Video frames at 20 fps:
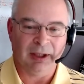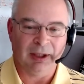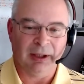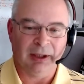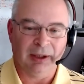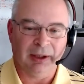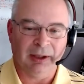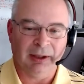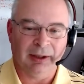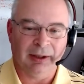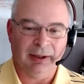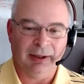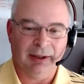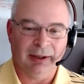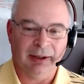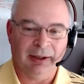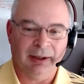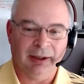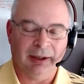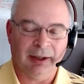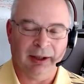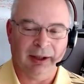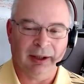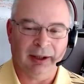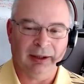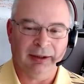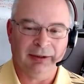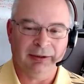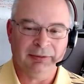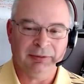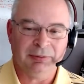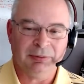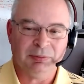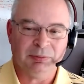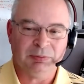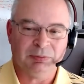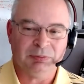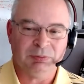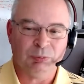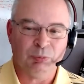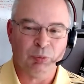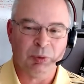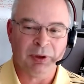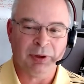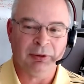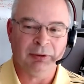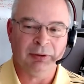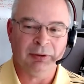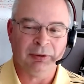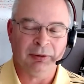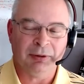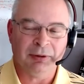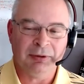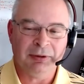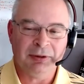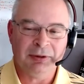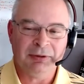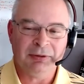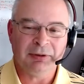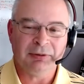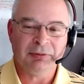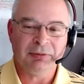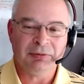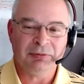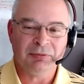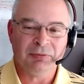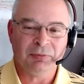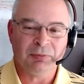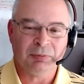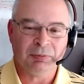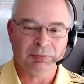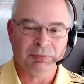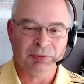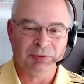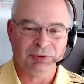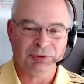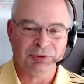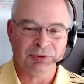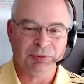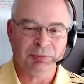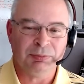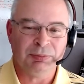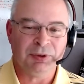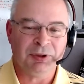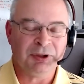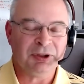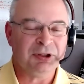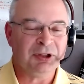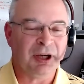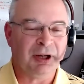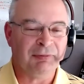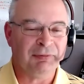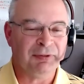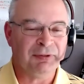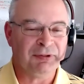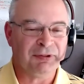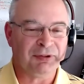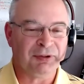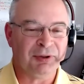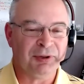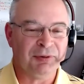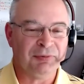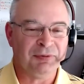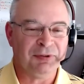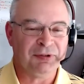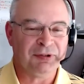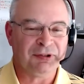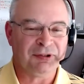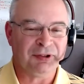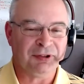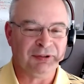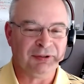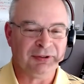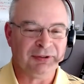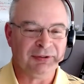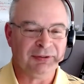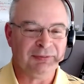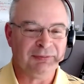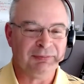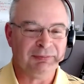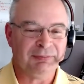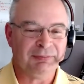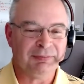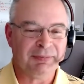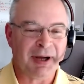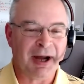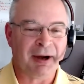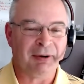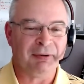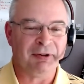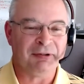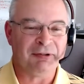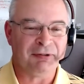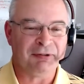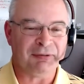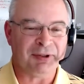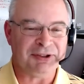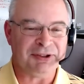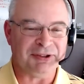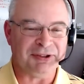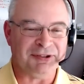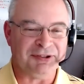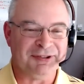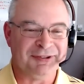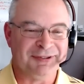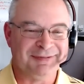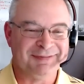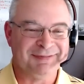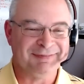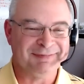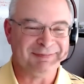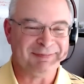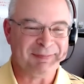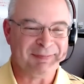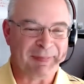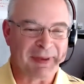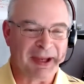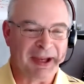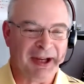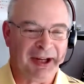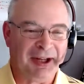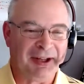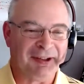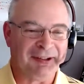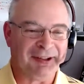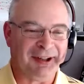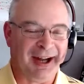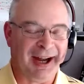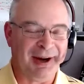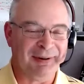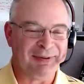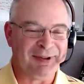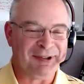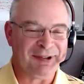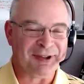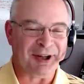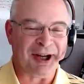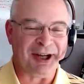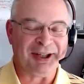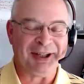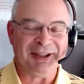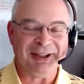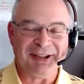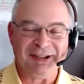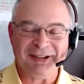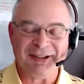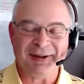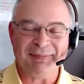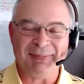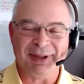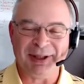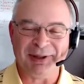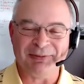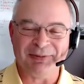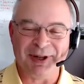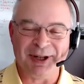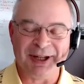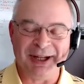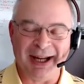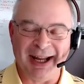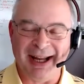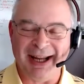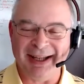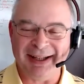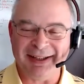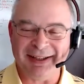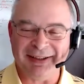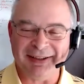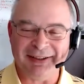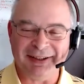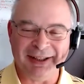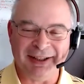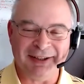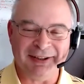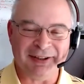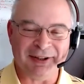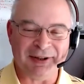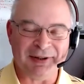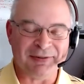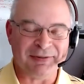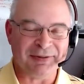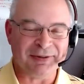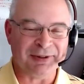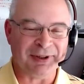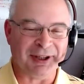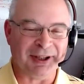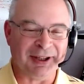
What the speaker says: We learned to put covers over certain power switches. Because I was talking to somebody one day and leaned over and turned off the server rack.